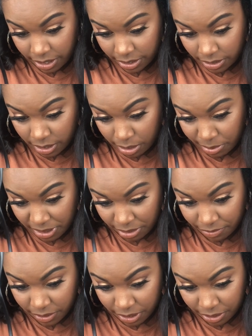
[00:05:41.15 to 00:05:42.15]
it's all about the
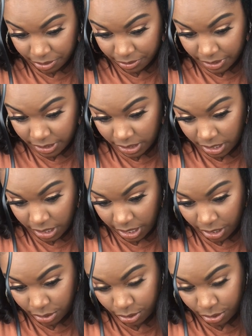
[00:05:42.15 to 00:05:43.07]
flick of the wrist and how